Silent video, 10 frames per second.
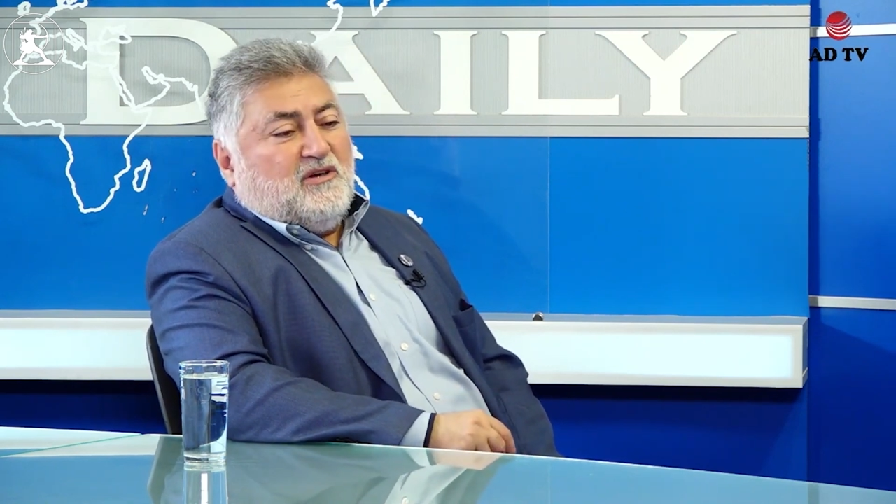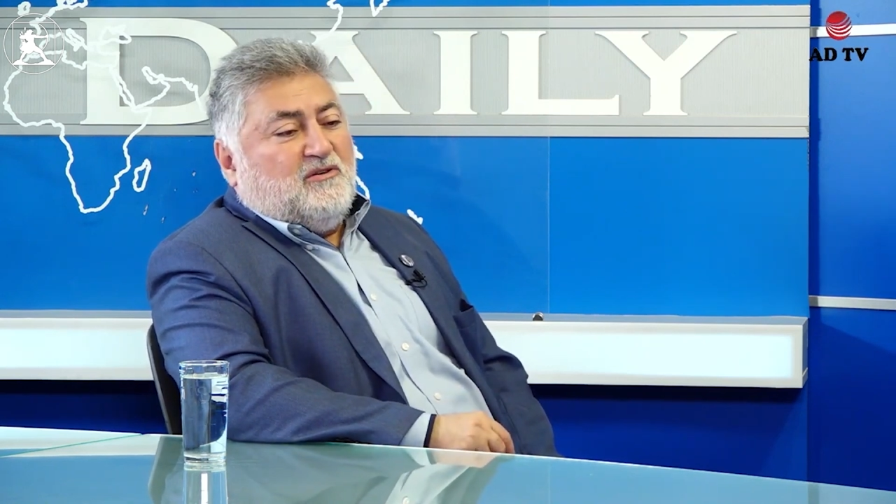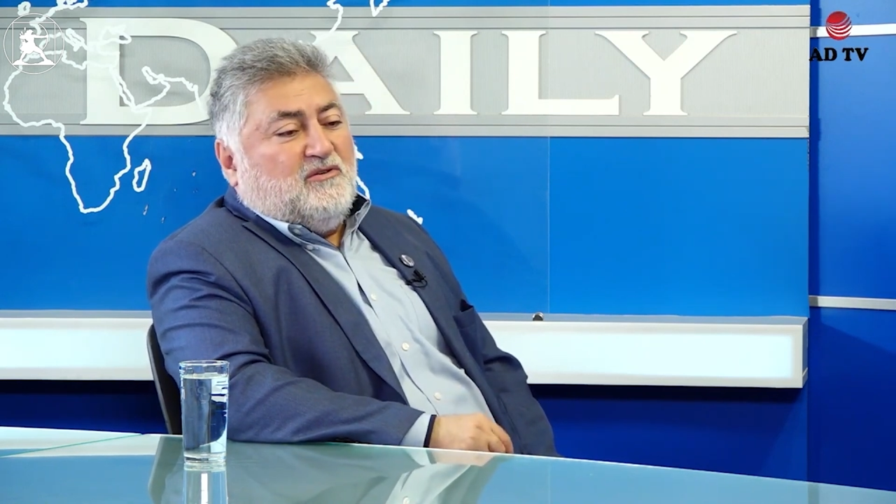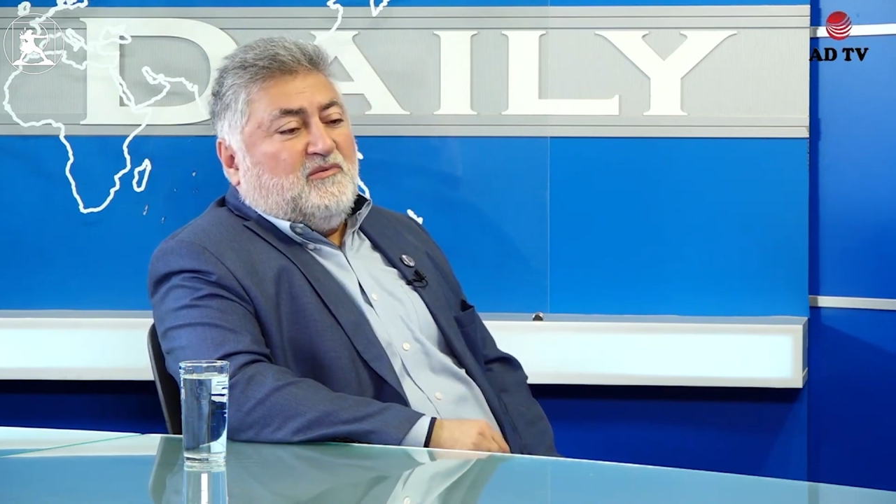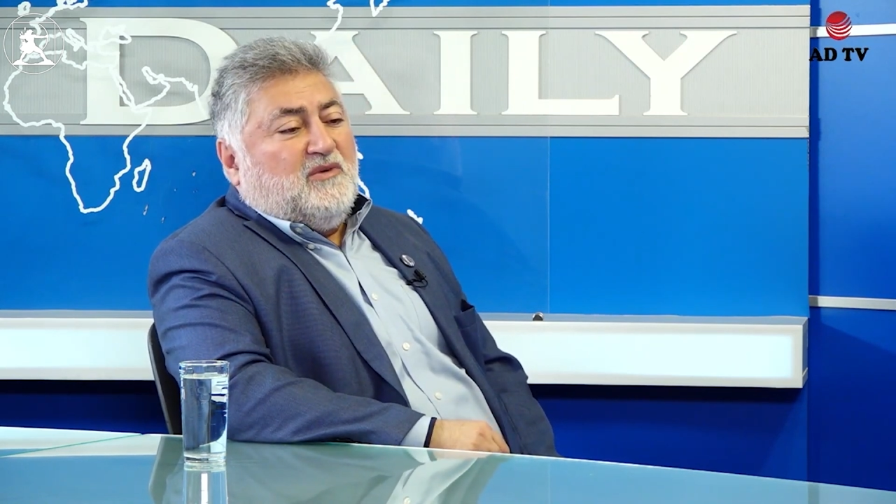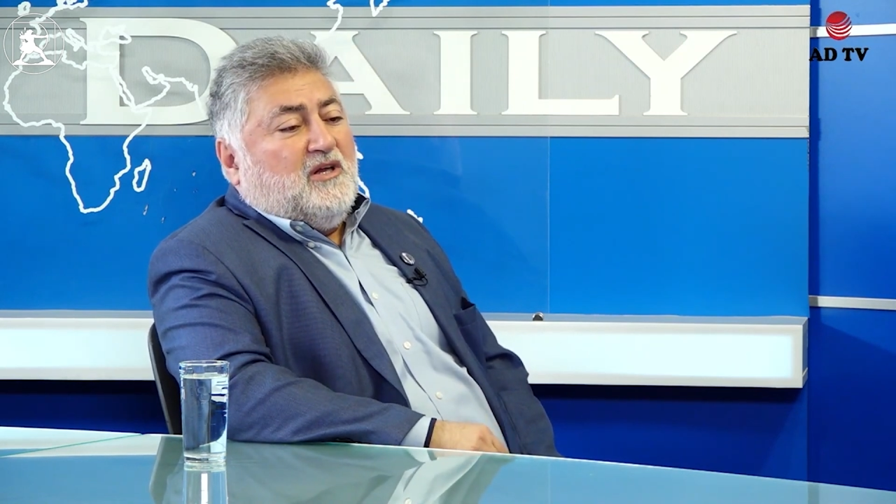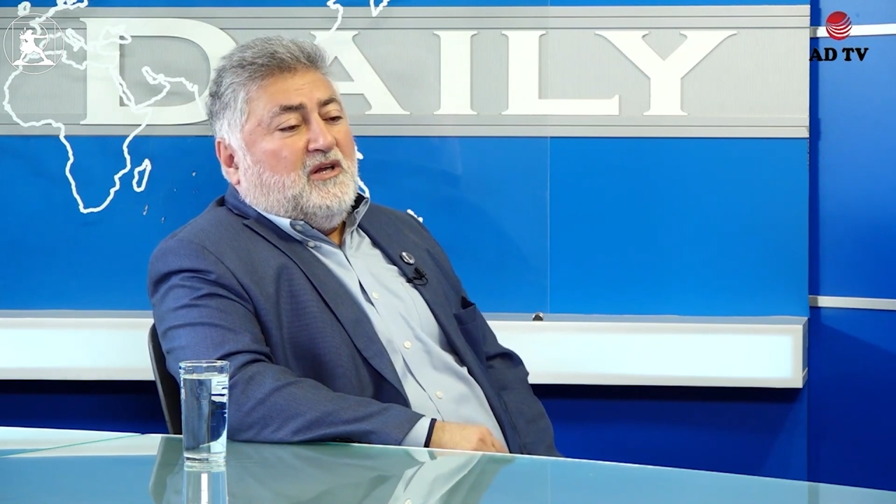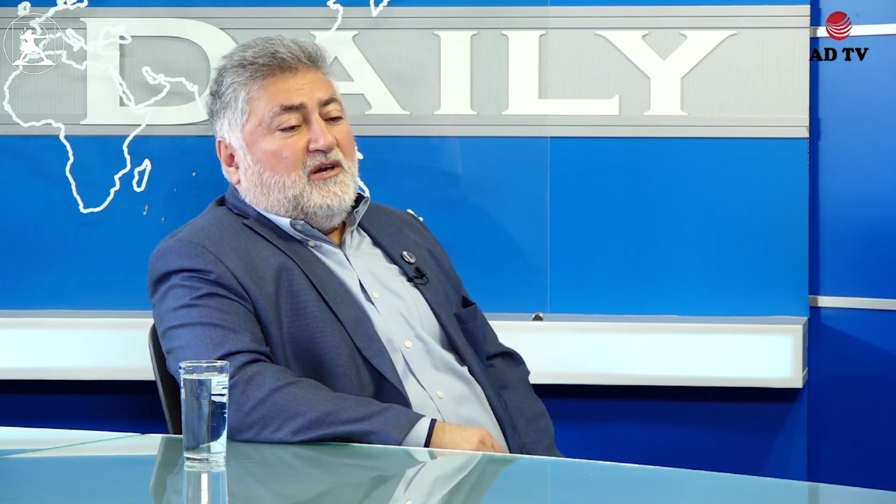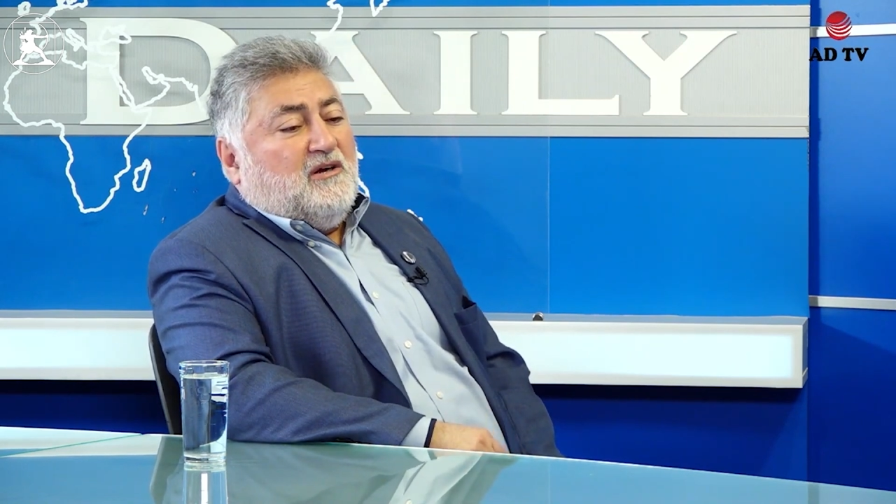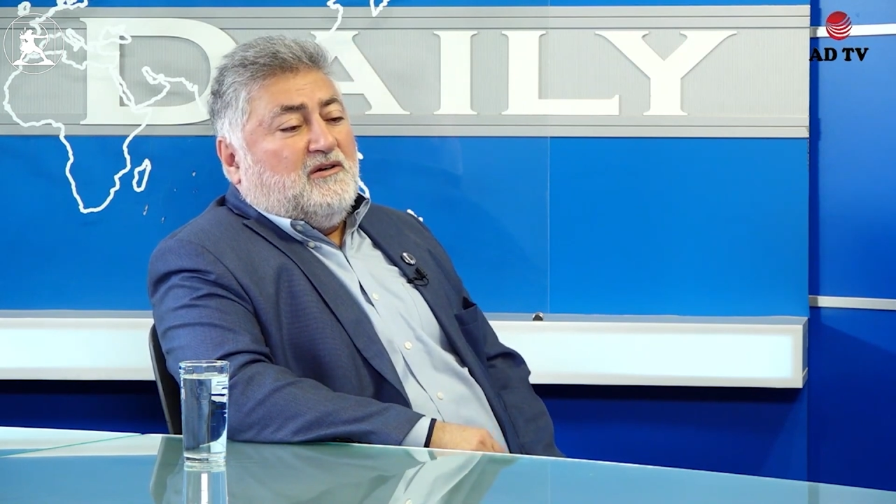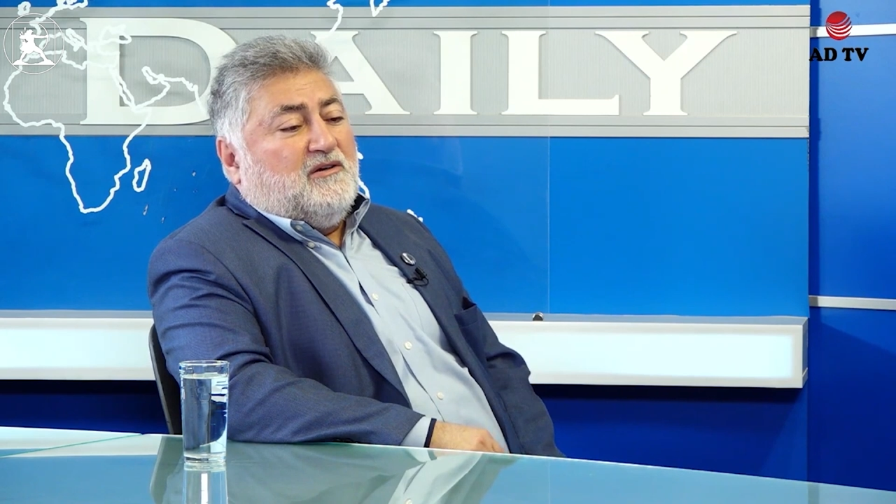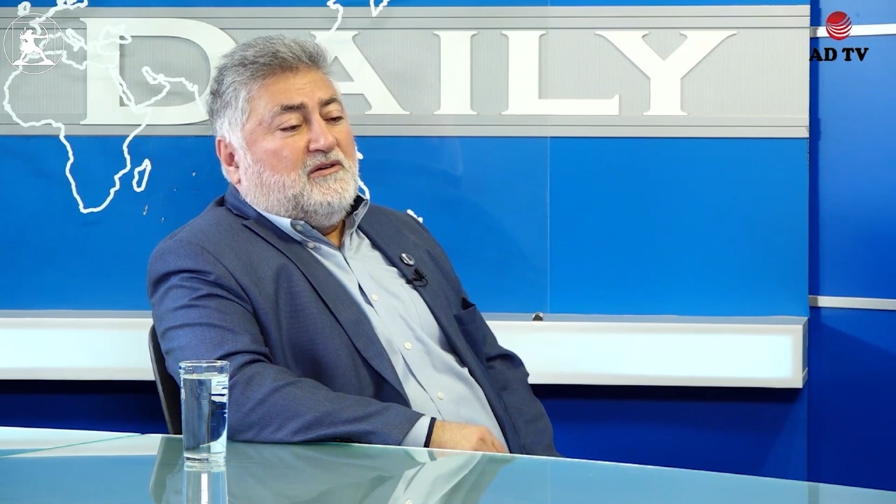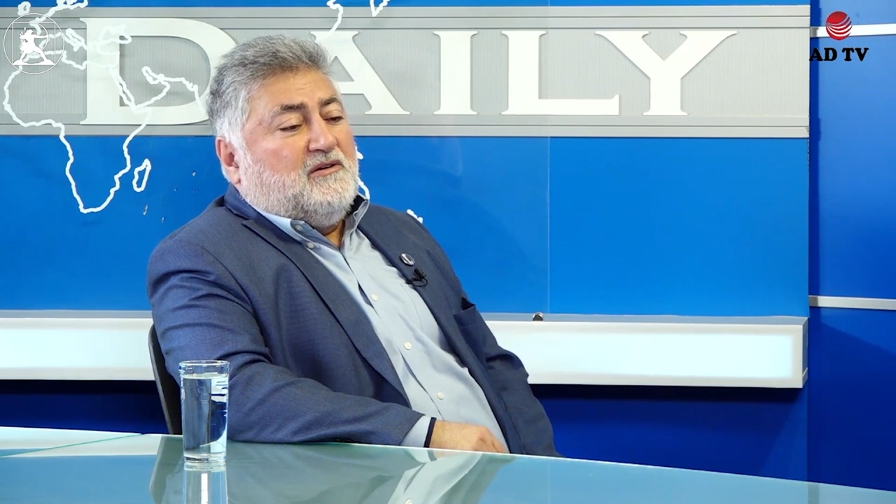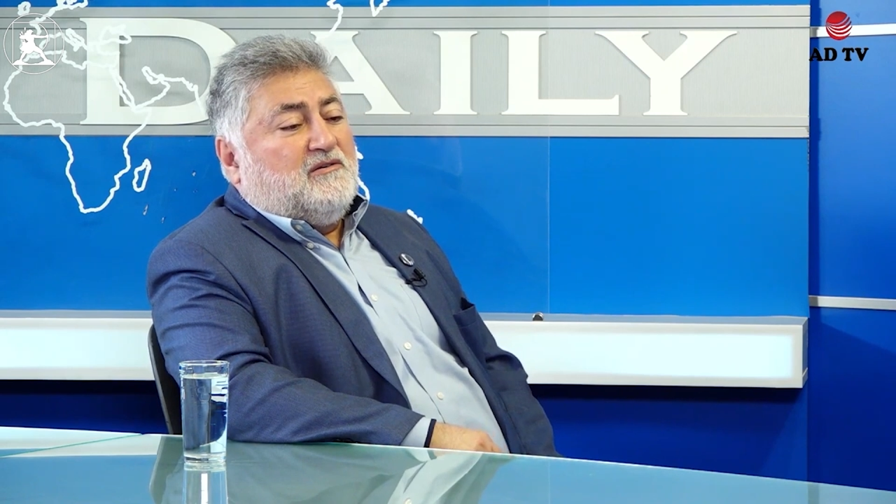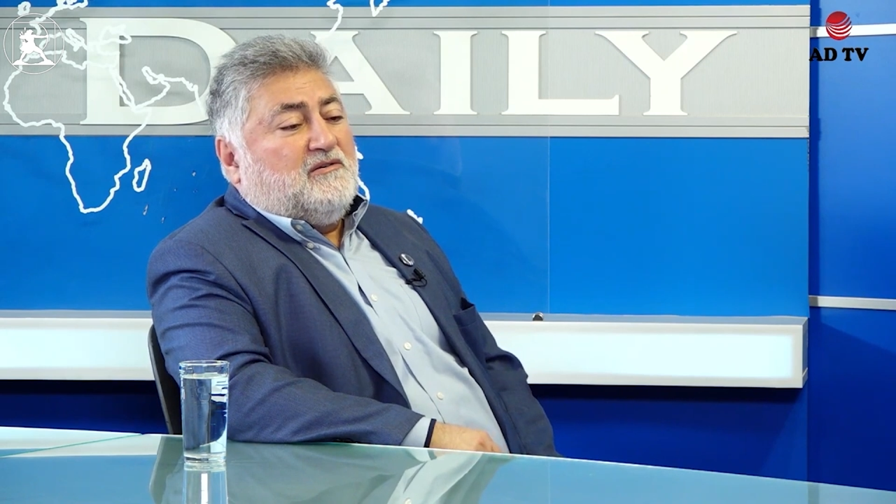to create a road that will
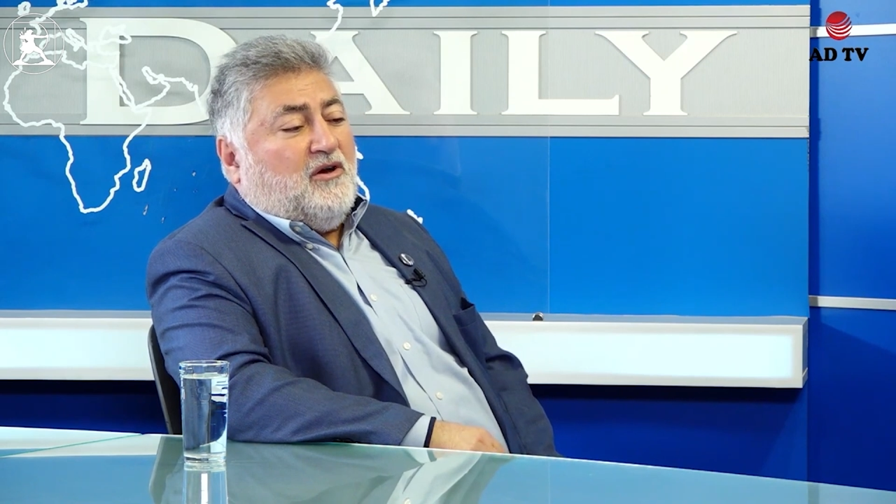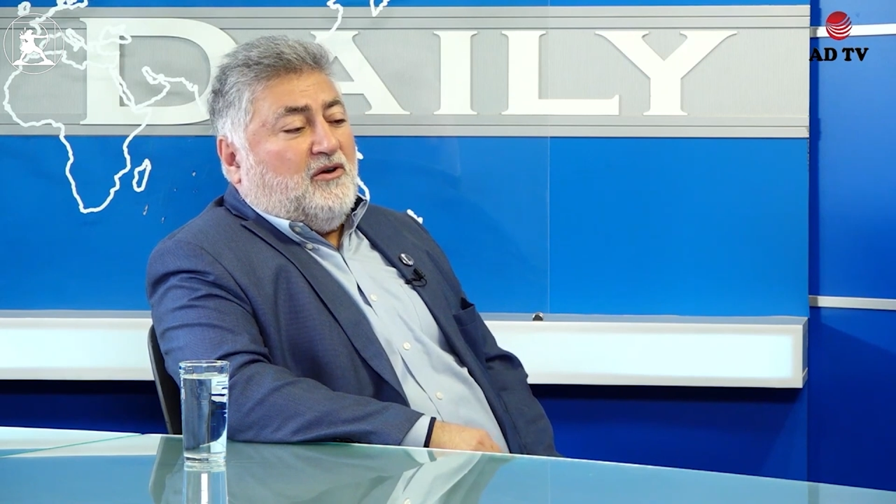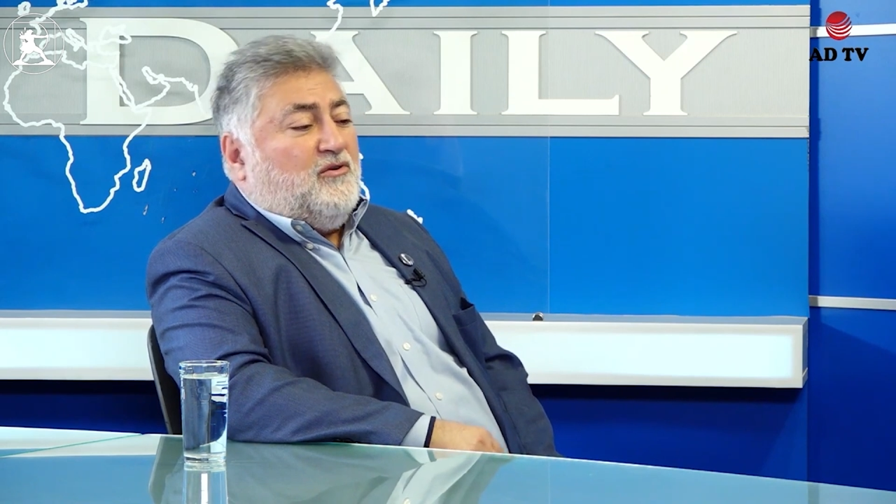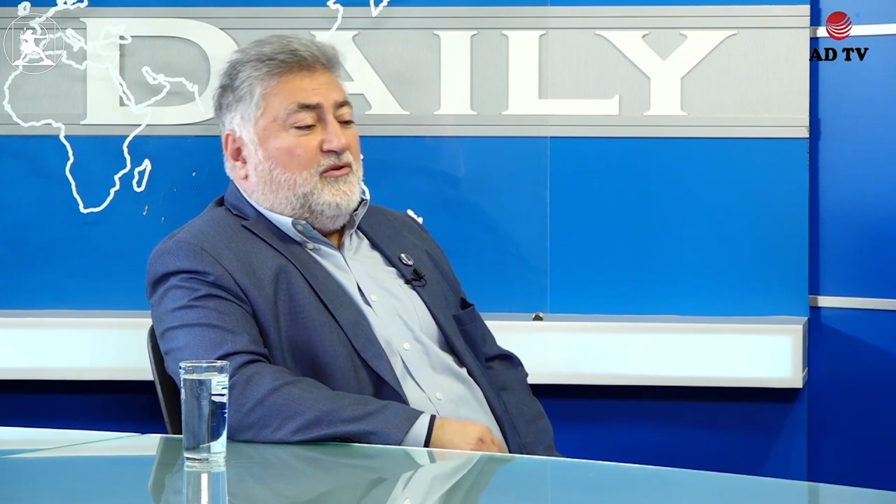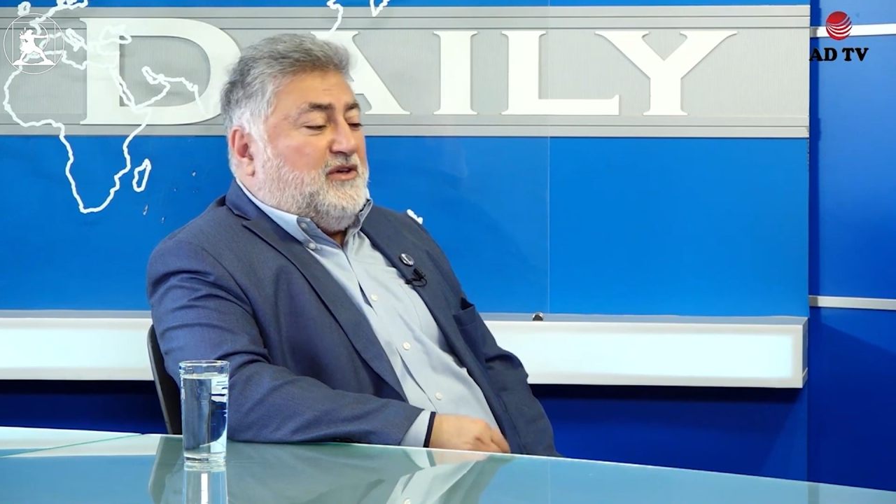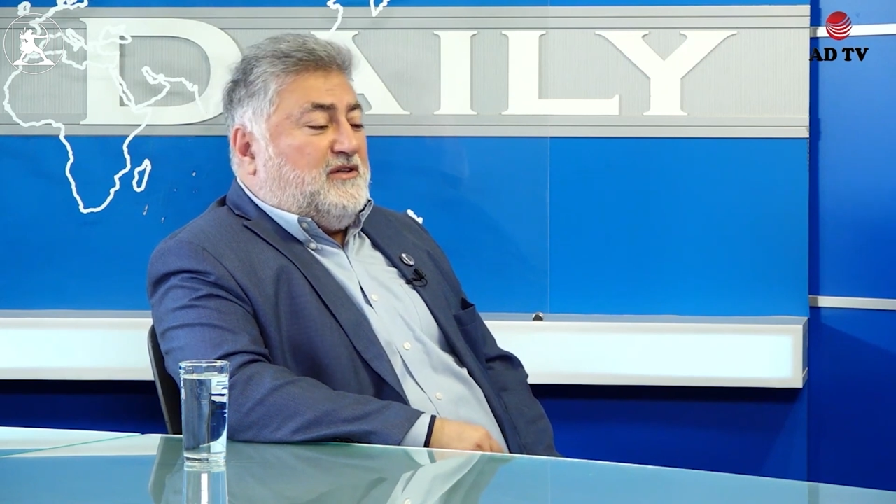connect India